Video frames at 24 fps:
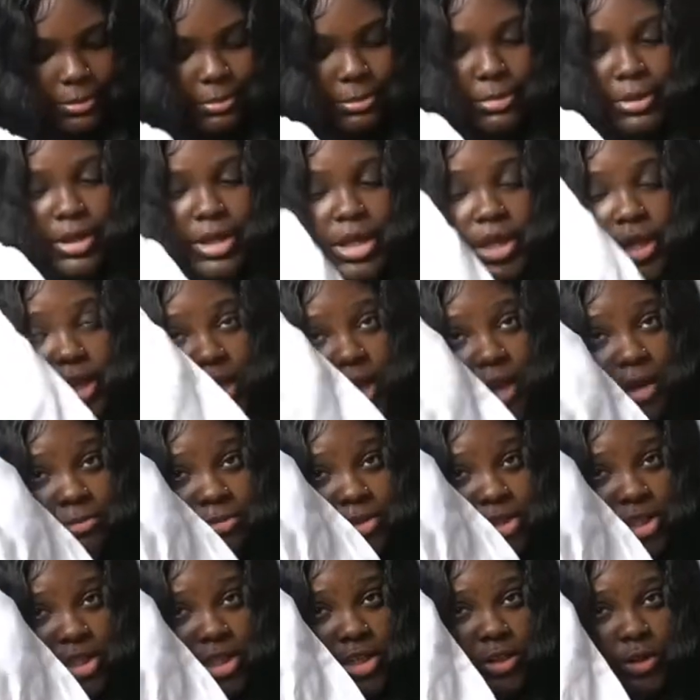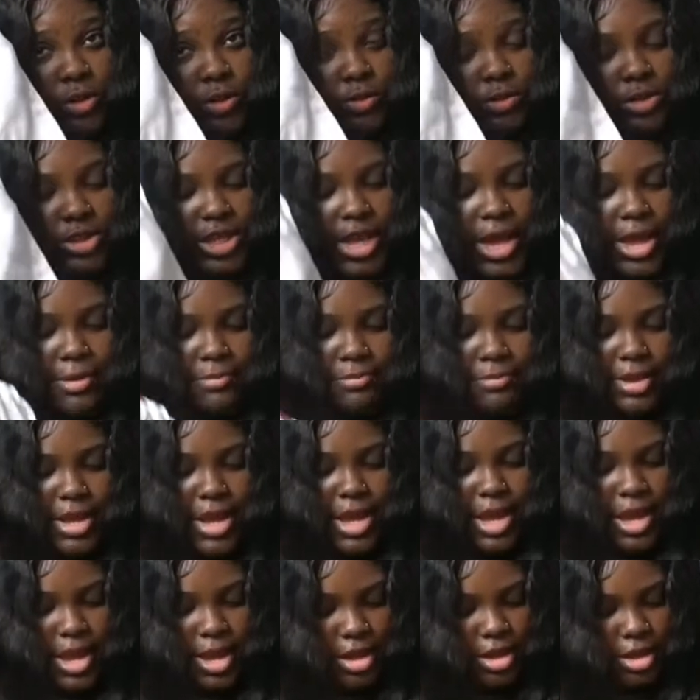But it comes in a little satin
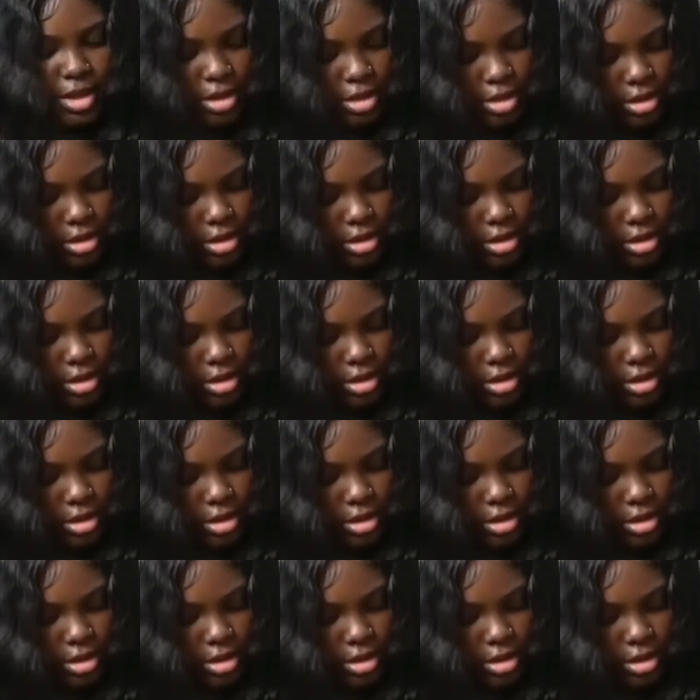bag.